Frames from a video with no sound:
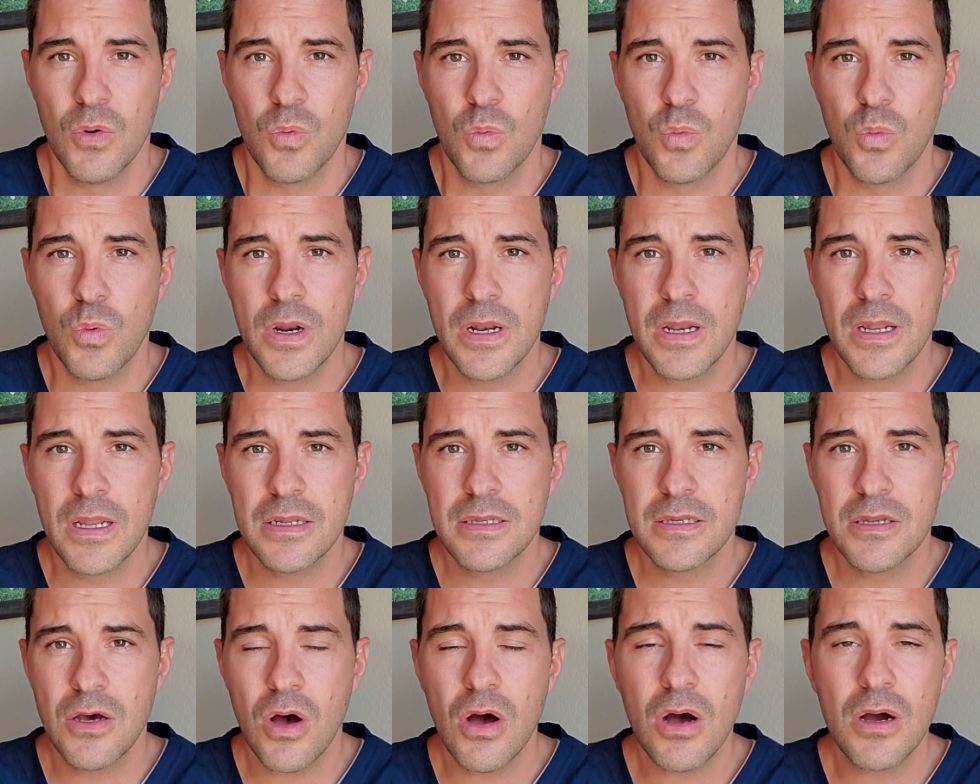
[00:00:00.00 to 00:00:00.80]
When a
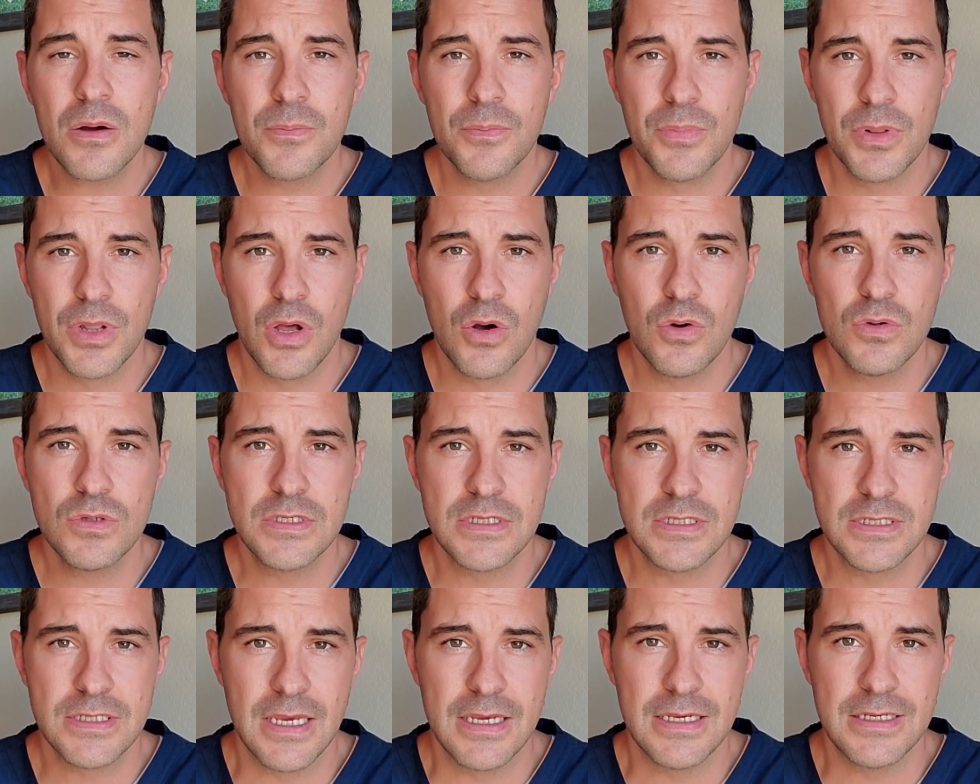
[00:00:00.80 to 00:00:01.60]
dog blows
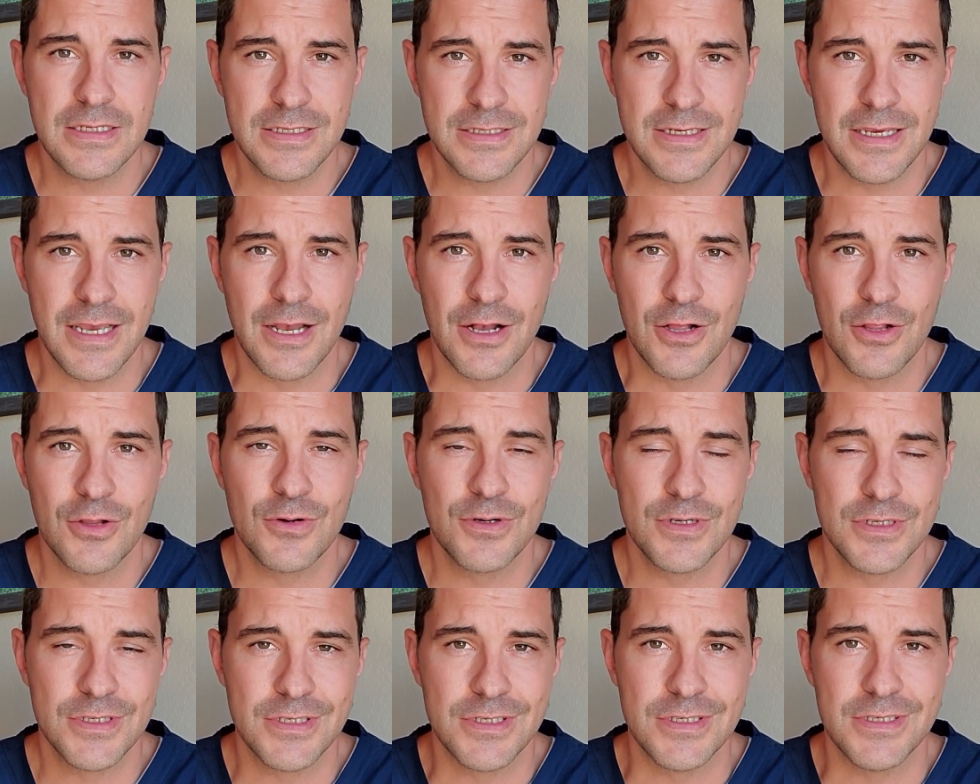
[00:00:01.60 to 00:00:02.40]
its ACL or
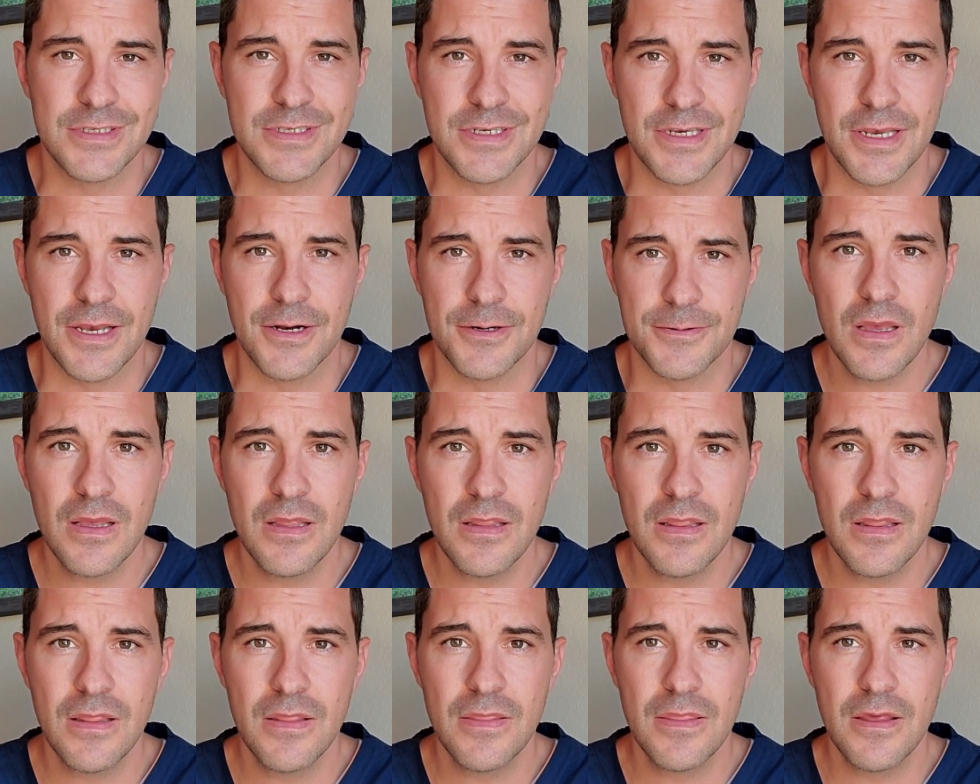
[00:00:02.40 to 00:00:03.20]
its CCL,
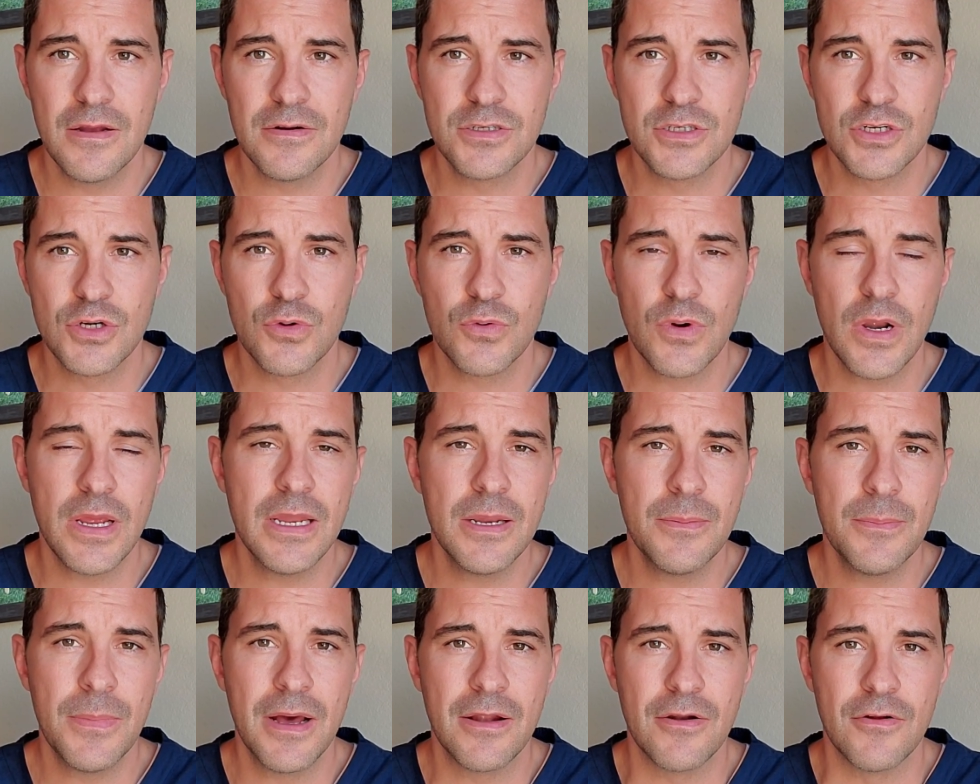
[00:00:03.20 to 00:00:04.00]
there's a great
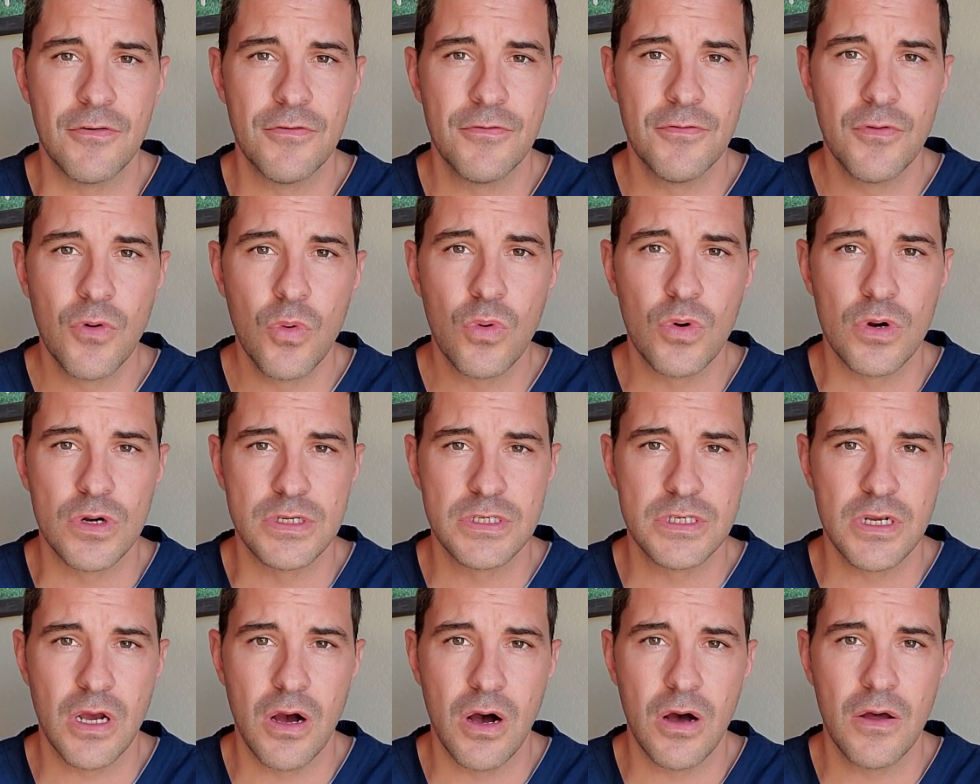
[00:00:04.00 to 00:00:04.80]
amount of
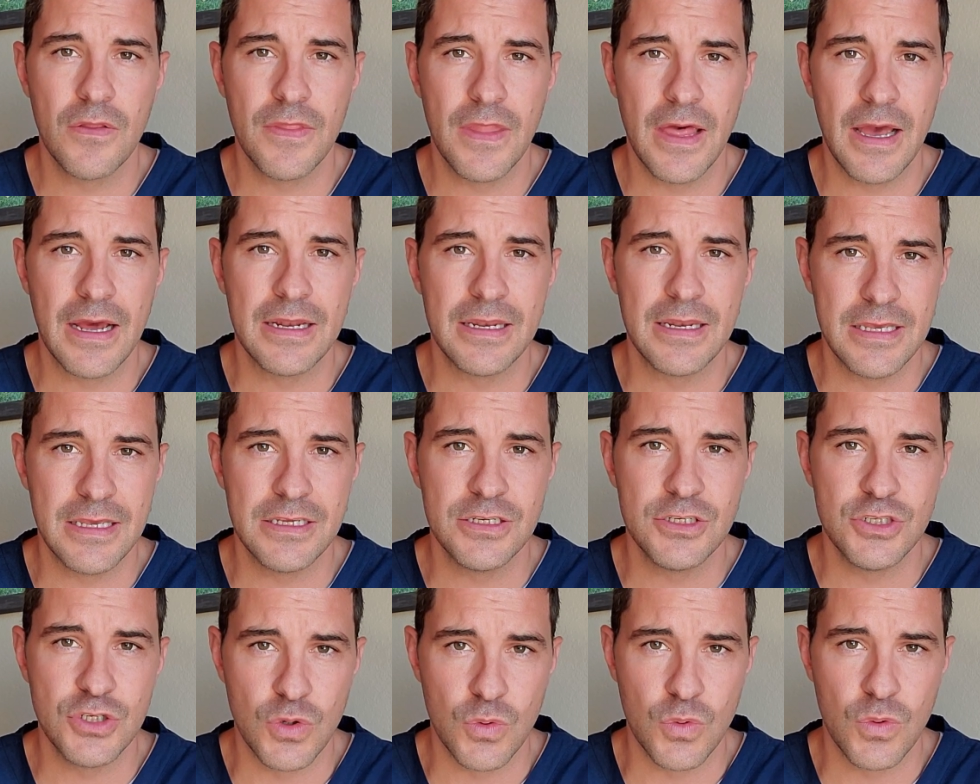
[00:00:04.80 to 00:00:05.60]
force on that
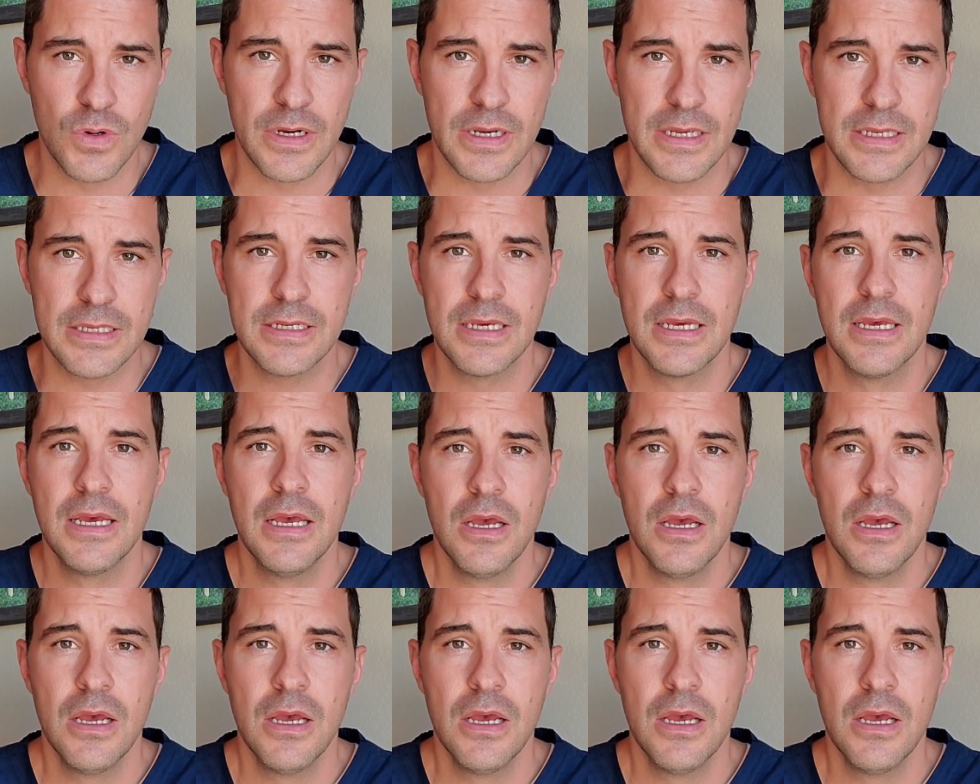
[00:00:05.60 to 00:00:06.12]
joint.